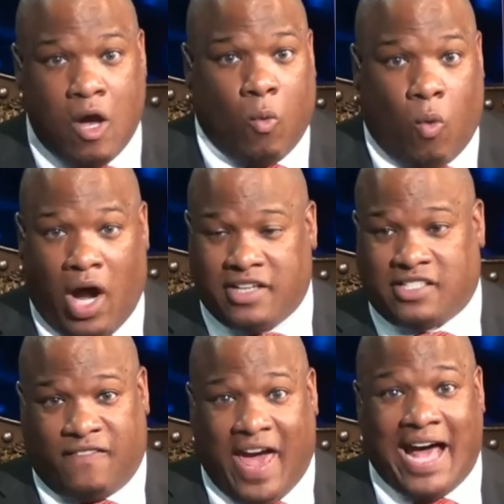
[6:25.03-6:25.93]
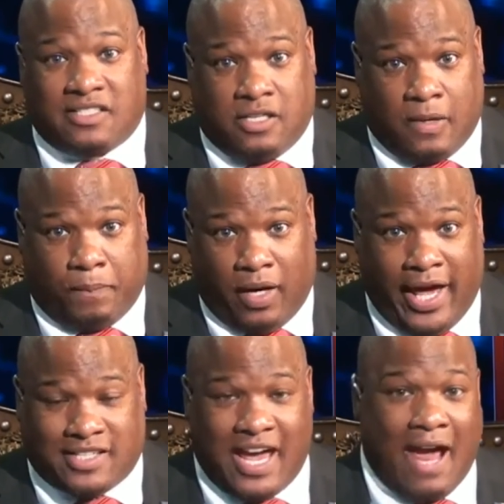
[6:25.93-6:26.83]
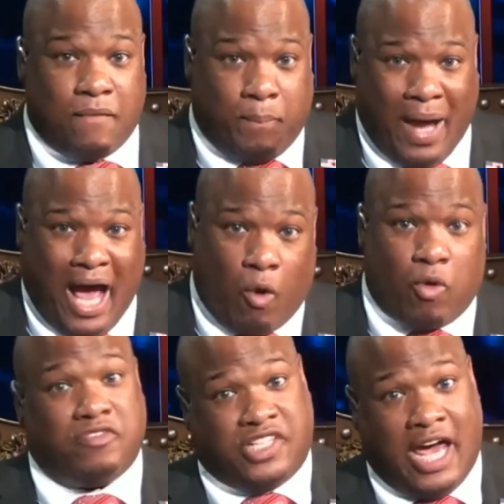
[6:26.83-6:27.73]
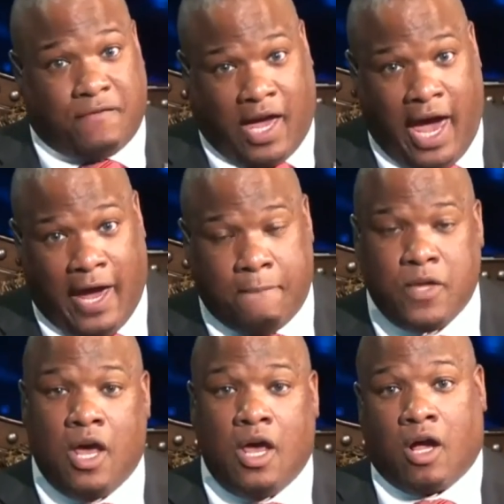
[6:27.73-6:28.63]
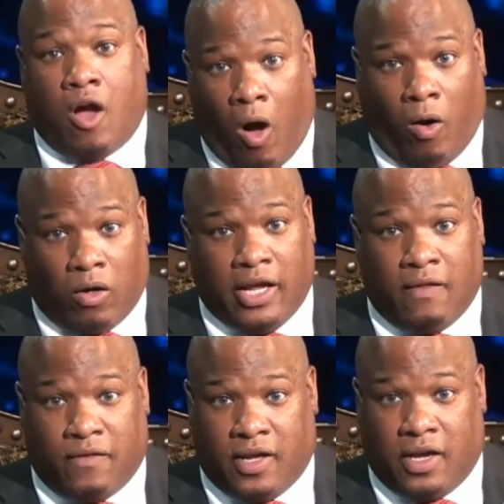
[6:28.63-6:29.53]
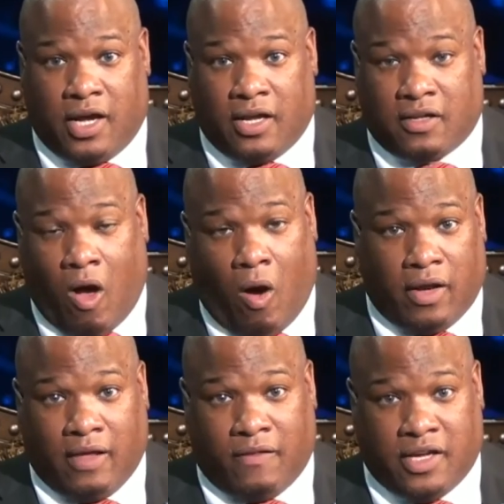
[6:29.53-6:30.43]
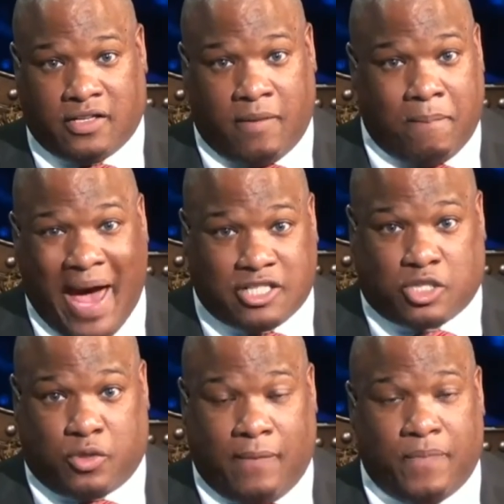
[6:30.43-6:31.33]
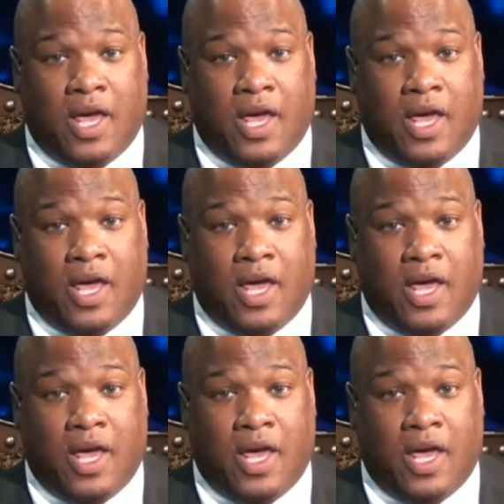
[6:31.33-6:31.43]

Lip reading: Once that took place, and the power of JFK calling the magistrate,